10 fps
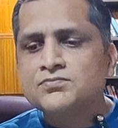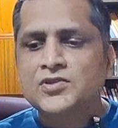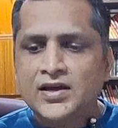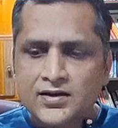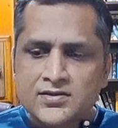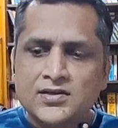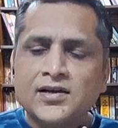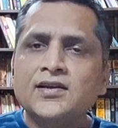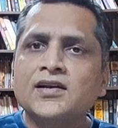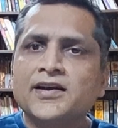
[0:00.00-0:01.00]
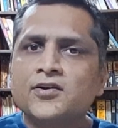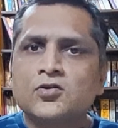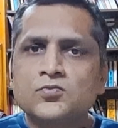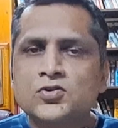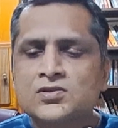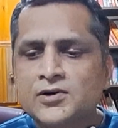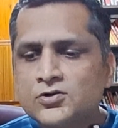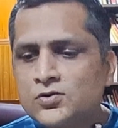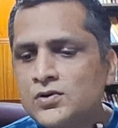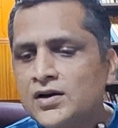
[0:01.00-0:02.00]
There is a little debt on books,
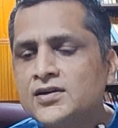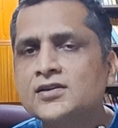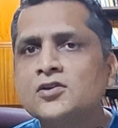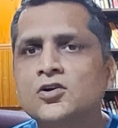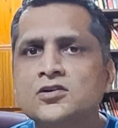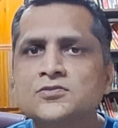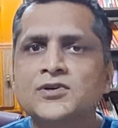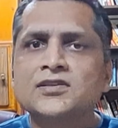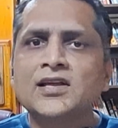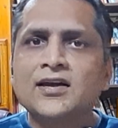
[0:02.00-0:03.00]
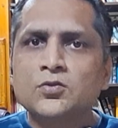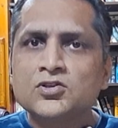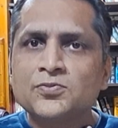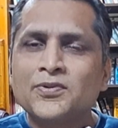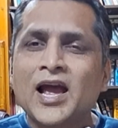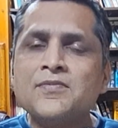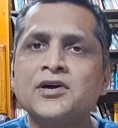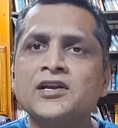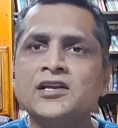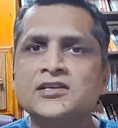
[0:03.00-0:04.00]
about 200 crores, but that was
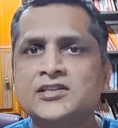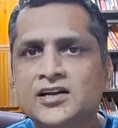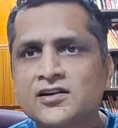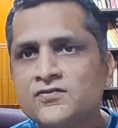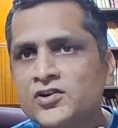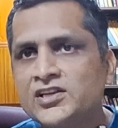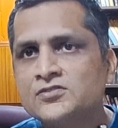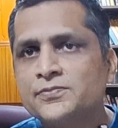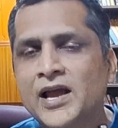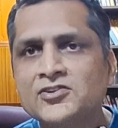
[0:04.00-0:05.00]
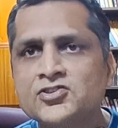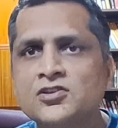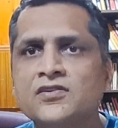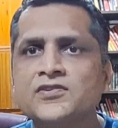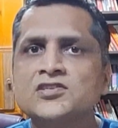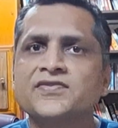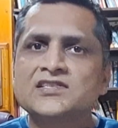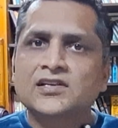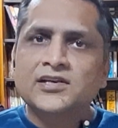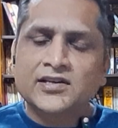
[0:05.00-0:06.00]
primarily taken for expansion of its
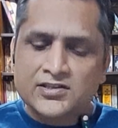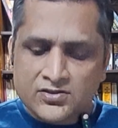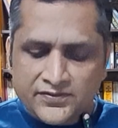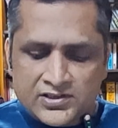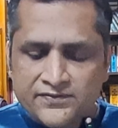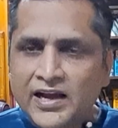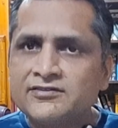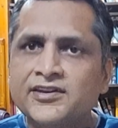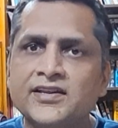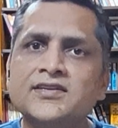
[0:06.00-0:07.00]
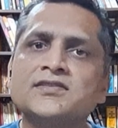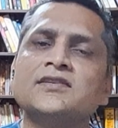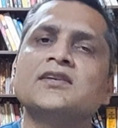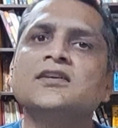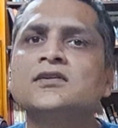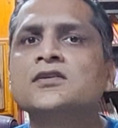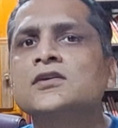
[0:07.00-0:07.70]
facilities, of its factory recently.